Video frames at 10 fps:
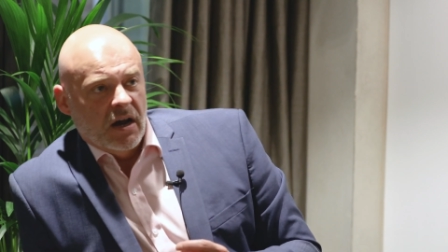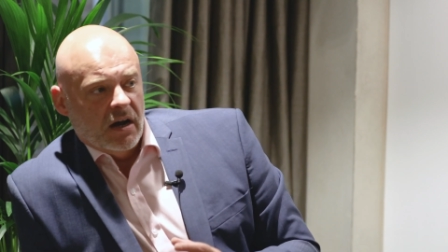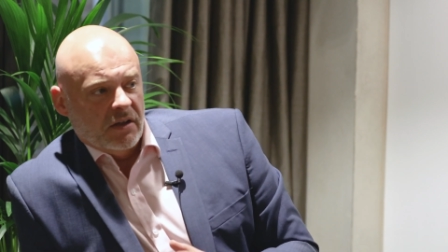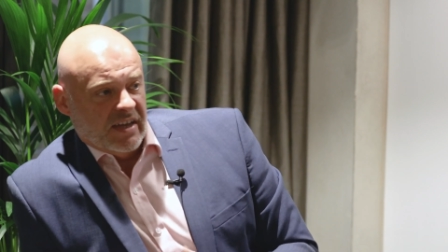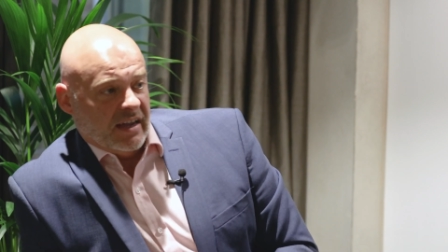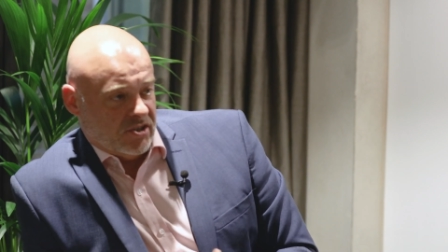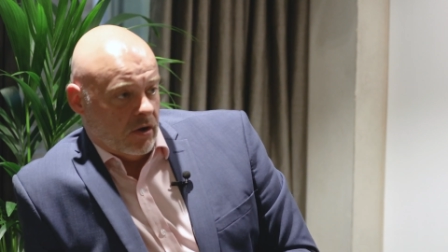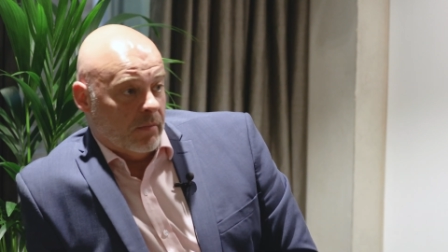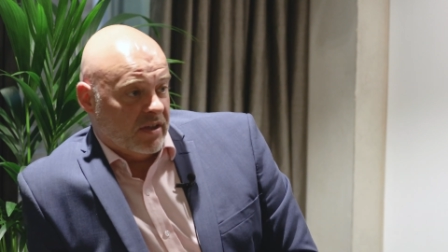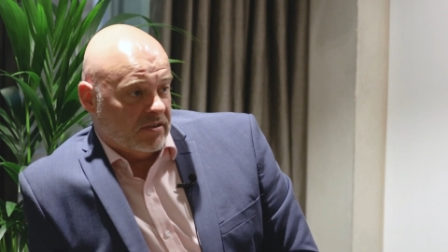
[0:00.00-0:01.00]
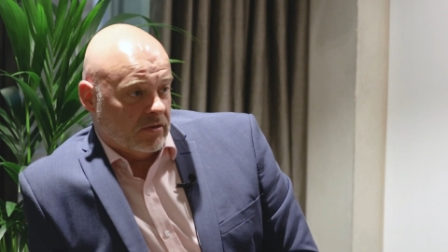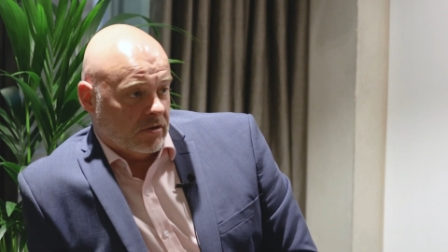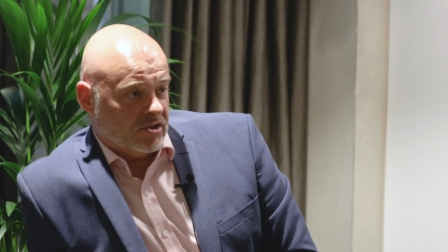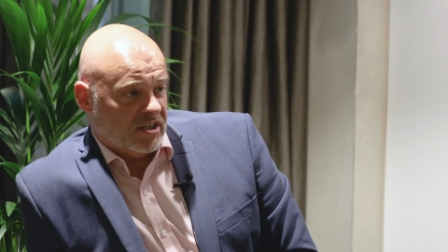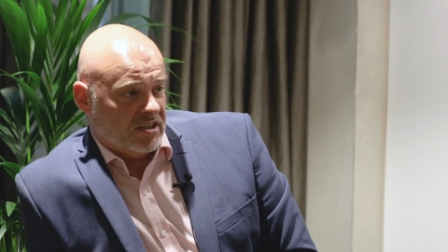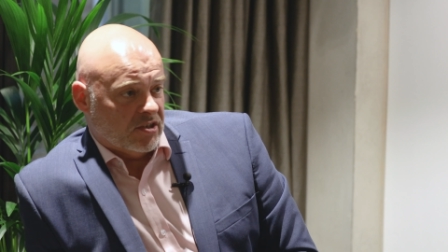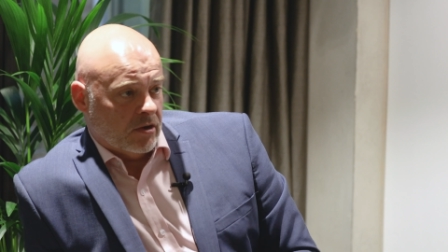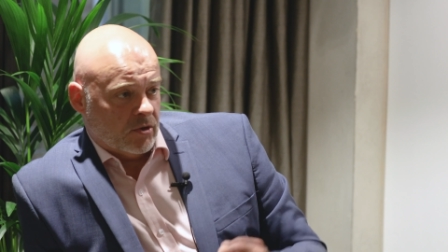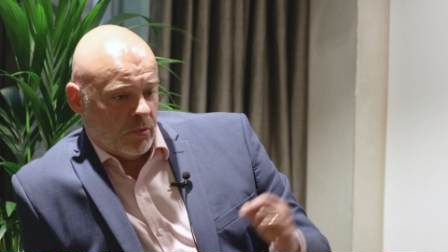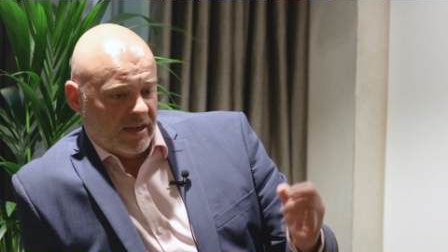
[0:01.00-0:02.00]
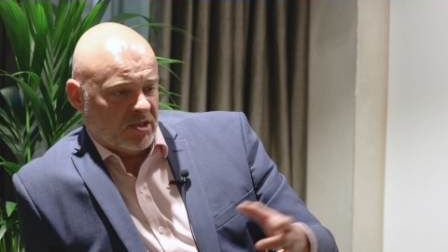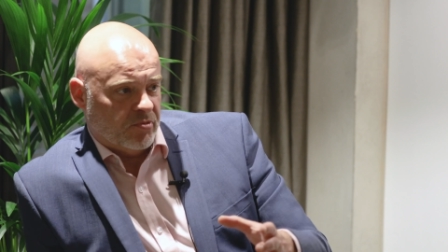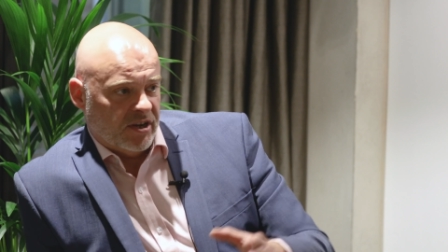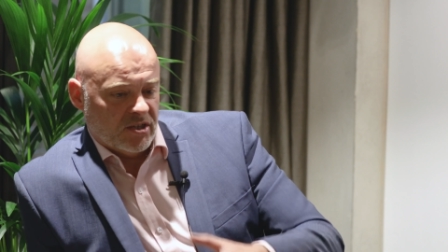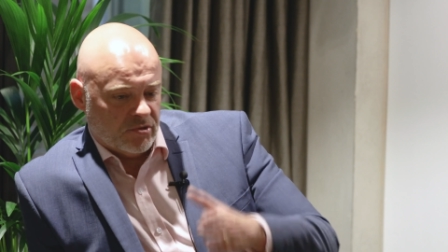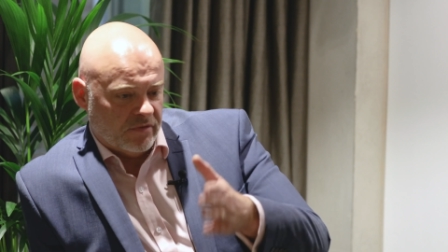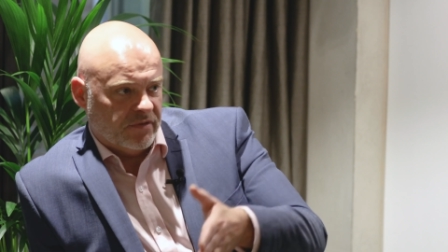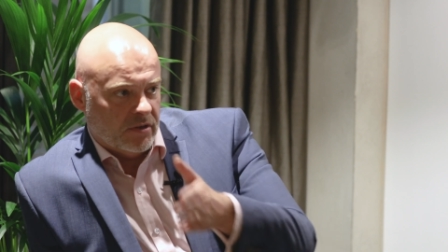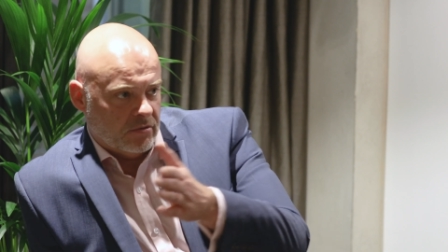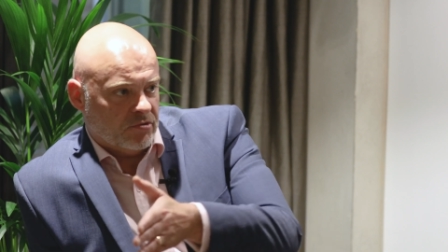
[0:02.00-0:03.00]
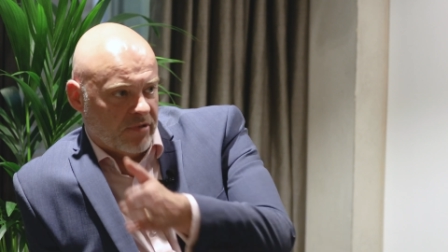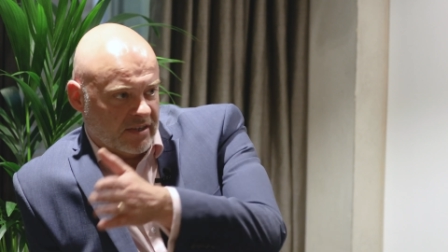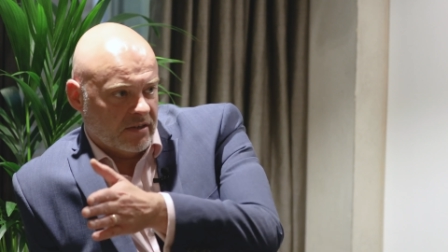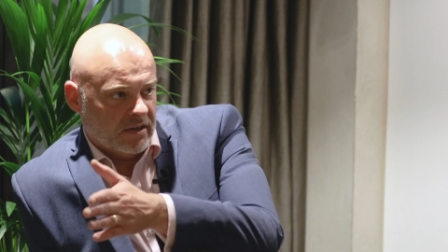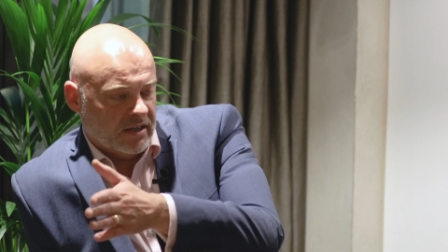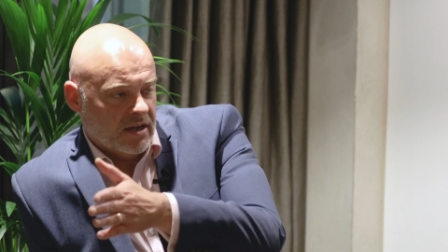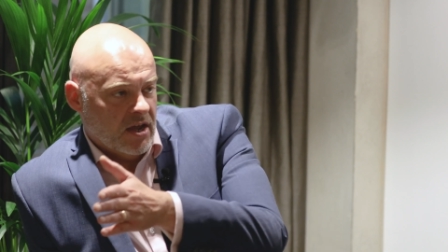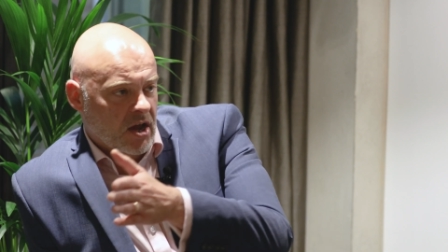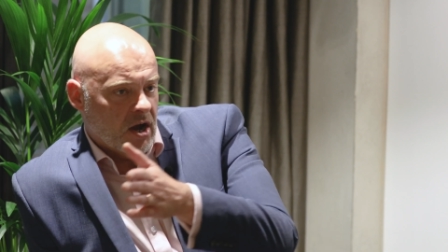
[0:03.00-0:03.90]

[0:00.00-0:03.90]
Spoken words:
agile methodology, so quick sprints, reviews regularly,